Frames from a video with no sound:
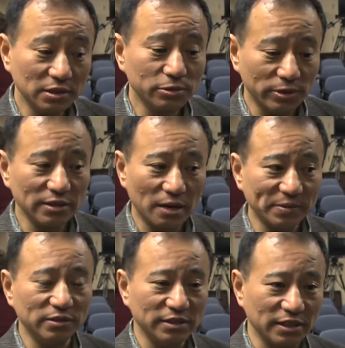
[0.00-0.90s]
is a great
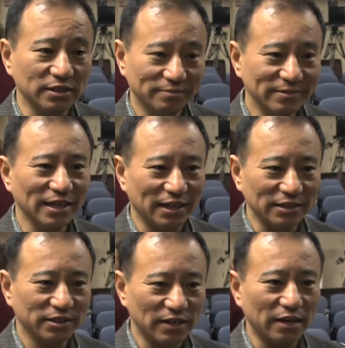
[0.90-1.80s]
opportunity,
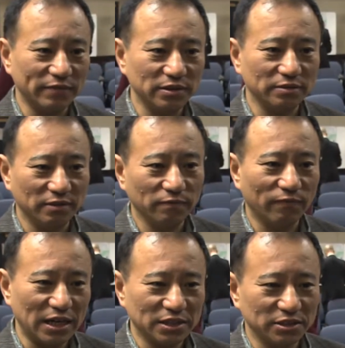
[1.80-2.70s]
yeah, to have the
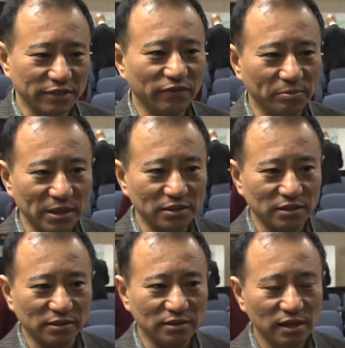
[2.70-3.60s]
vital
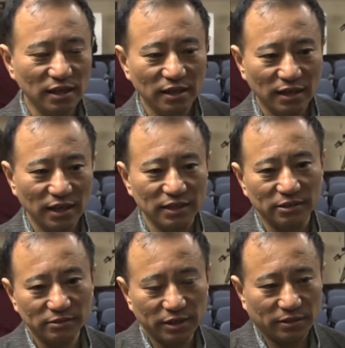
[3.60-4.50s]
information. And,
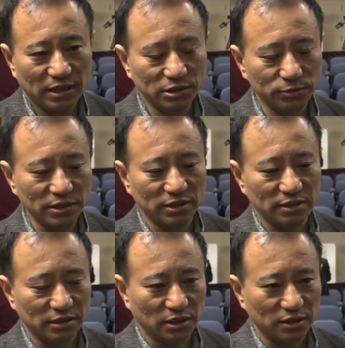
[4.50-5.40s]
you know, as
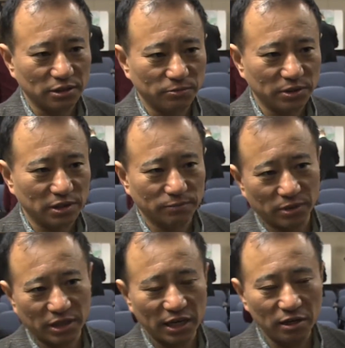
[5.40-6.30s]
residents also, we
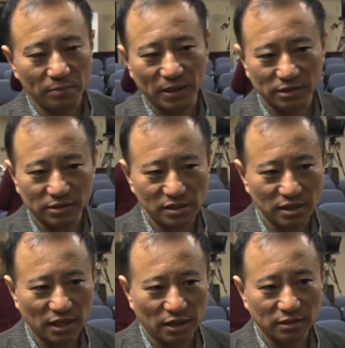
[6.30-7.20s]
care about the city, how